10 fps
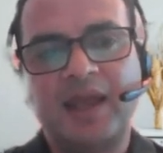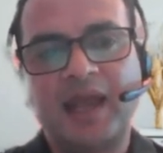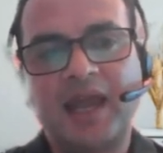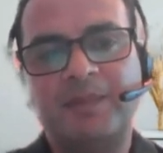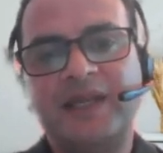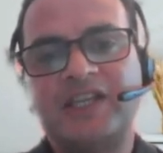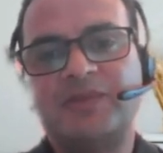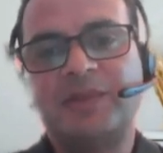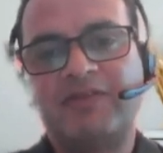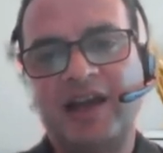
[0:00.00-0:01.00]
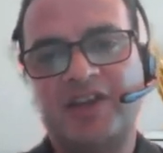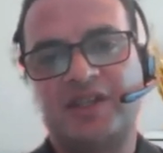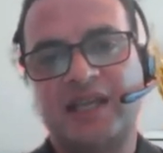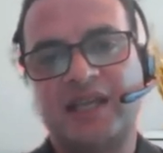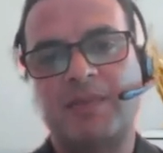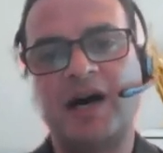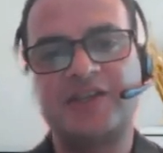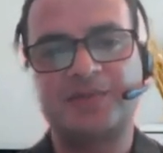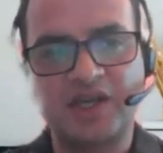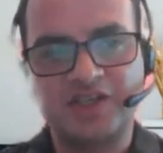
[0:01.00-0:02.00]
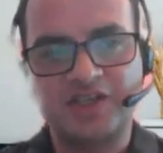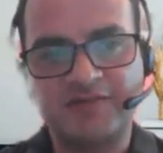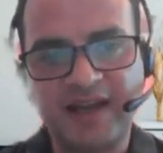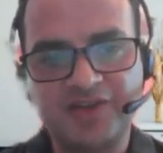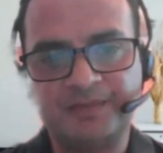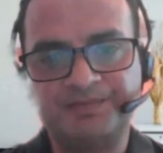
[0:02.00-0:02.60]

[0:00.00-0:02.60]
and piecemeal fashion than a mass production fashion.